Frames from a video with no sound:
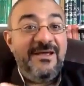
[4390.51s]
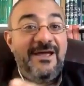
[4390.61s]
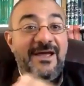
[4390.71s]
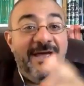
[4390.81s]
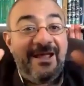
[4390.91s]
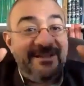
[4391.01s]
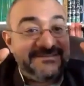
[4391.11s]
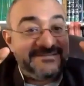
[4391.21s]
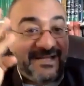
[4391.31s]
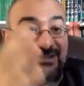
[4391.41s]

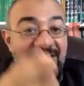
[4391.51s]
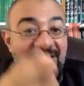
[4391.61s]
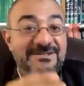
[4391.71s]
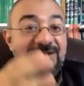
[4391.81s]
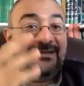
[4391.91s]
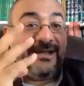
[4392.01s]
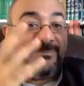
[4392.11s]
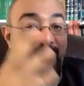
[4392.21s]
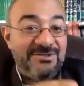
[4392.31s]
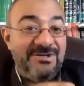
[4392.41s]
and adultery and
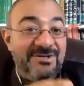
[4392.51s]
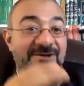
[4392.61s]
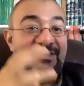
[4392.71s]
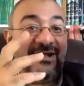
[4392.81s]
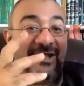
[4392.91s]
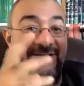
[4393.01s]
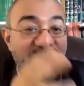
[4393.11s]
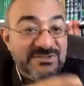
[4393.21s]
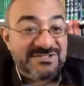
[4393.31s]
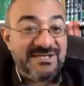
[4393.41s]
murder and
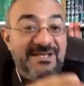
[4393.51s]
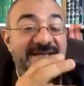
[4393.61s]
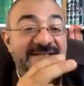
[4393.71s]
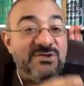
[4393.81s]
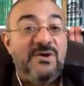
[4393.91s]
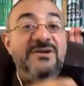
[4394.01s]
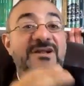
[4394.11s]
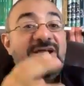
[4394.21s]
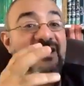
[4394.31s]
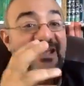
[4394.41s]
usury and so on
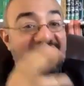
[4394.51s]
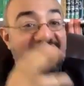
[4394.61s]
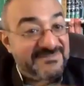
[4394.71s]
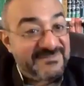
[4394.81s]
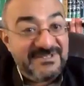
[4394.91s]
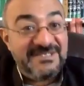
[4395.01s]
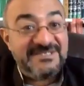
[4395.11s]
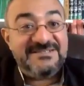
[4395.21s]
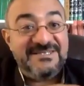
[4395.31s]
is